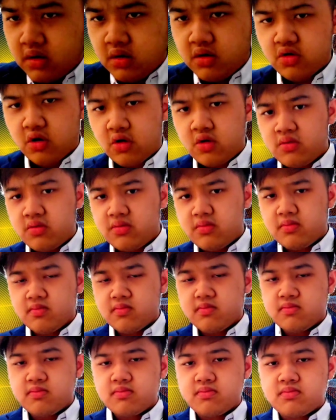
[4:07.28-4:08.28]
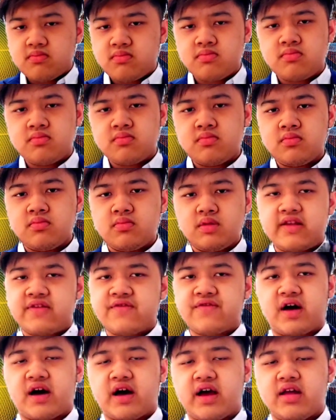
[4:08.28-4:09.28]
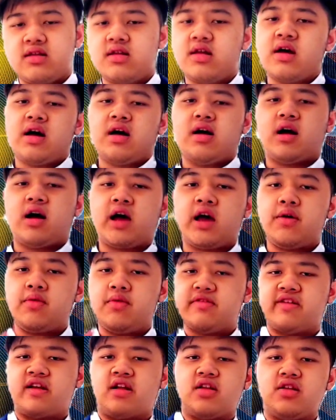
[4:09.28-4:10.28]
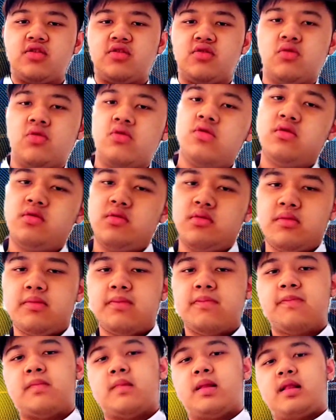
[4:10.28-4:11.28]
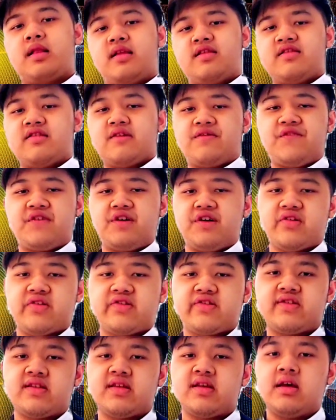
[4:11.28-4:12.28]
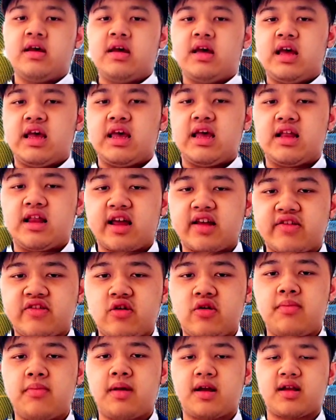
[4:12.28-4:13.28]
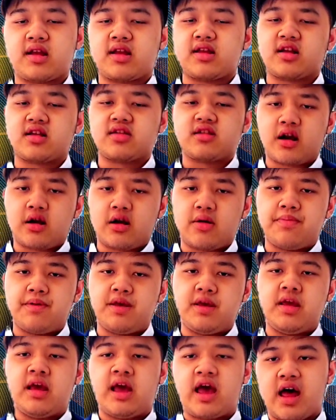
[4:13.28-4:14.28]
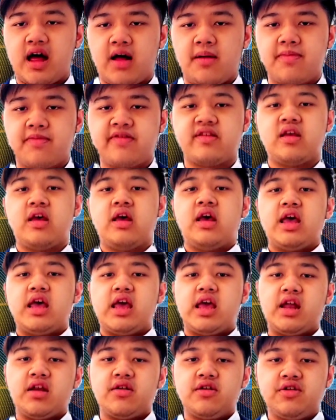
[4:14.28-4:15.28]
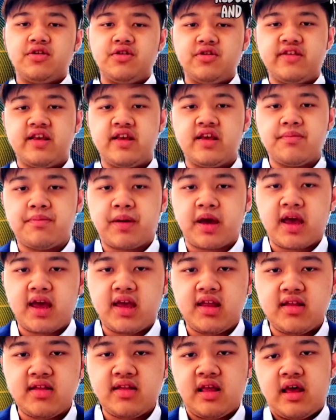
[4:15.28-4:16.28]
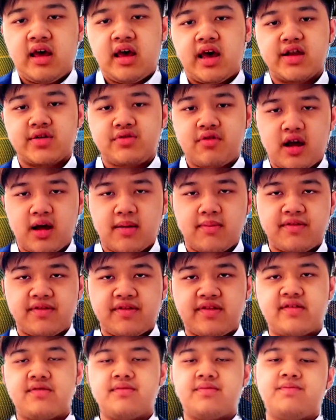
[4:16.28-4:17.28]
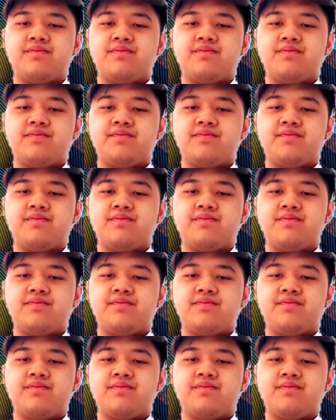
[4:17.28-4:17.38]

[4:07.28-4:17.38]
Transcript: No? Mm, it's fine, I will tell you. So first, electromagnetic therapy helps in reducing pain and cramps.